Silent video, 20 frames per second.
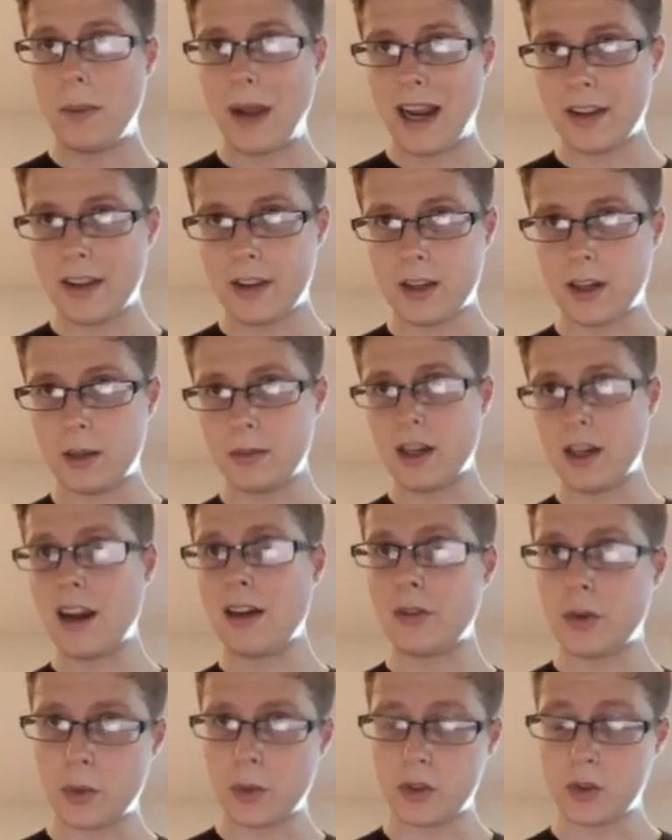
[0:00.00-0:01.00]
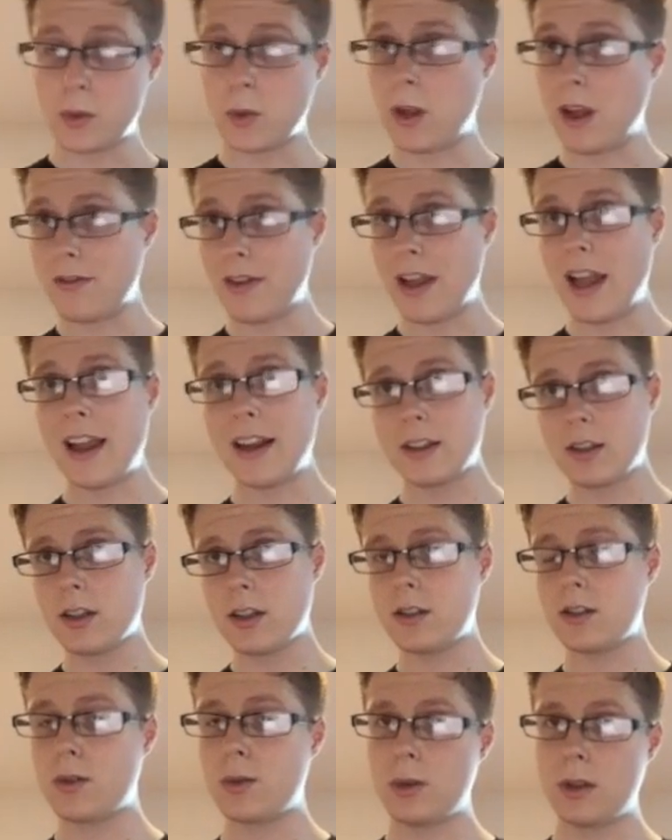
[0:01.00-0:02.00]
that comes afterwards will have
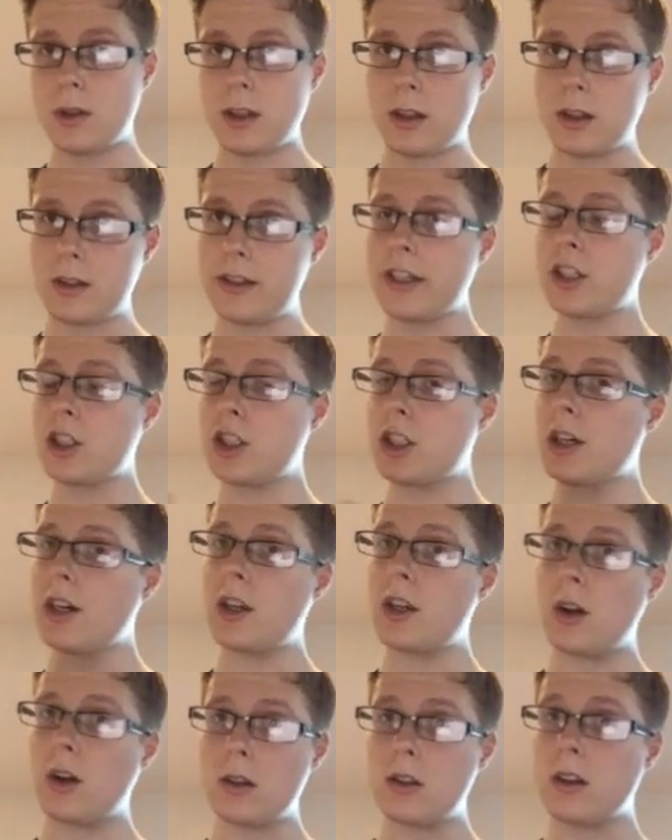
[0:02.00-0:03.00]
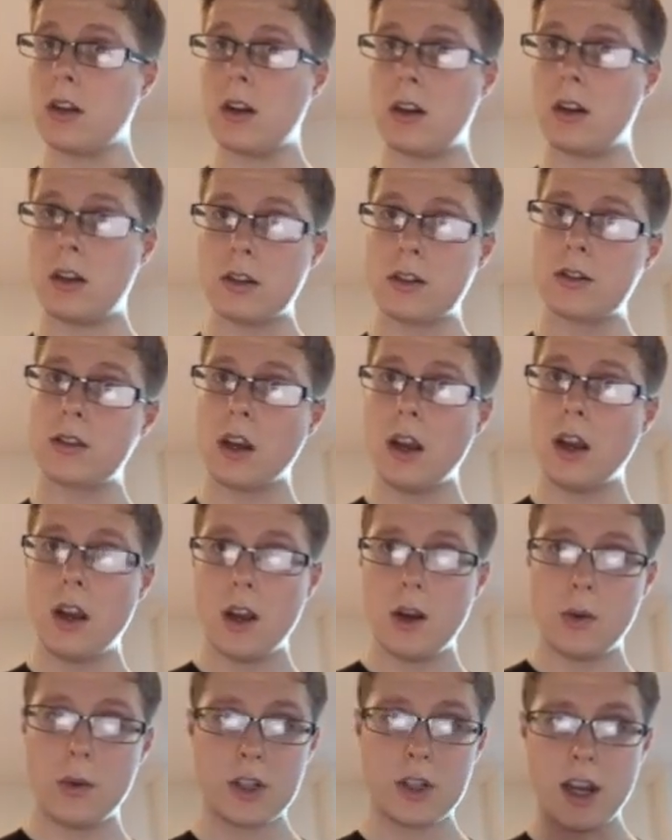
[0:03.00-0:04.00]
access to a little dictionary called logs,
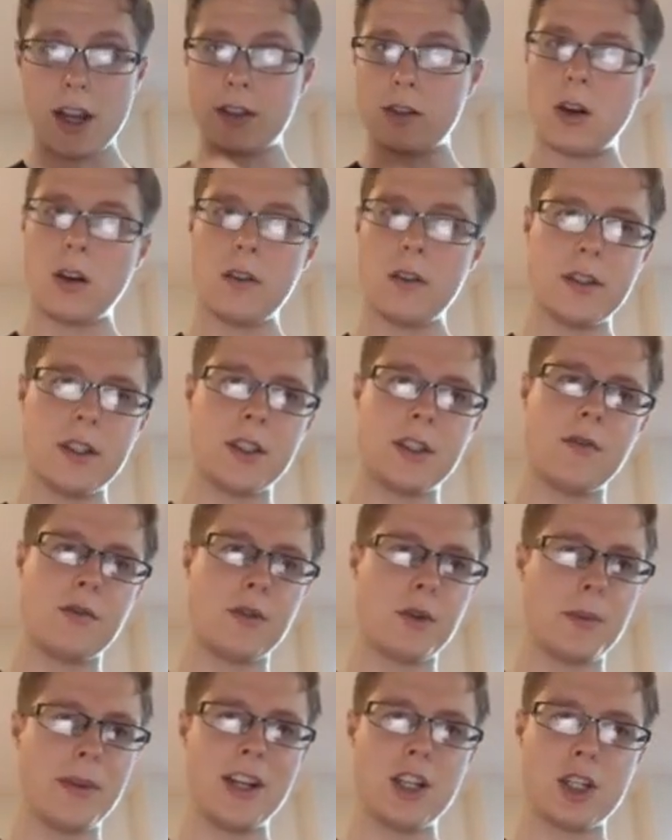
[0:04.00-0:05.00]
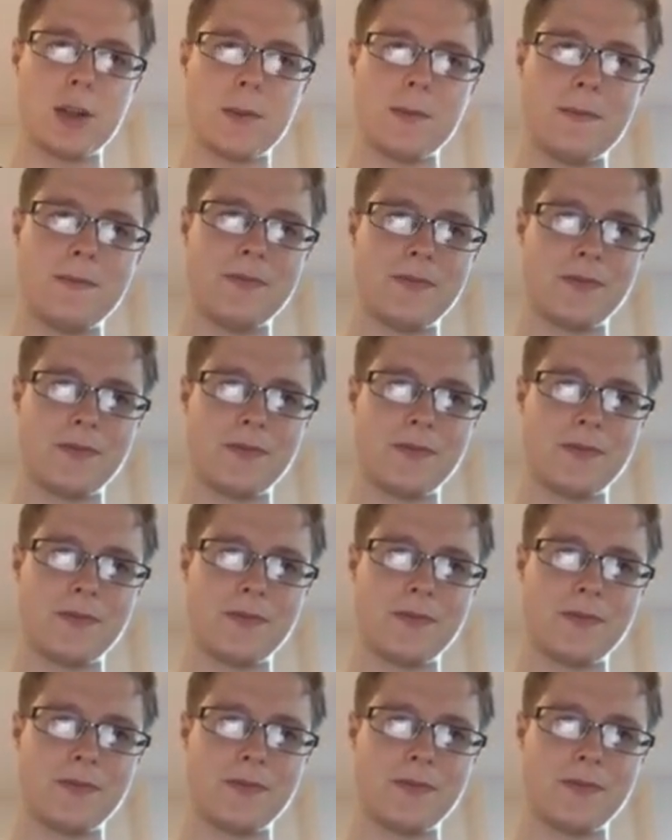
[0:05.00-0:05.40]
which has all this information.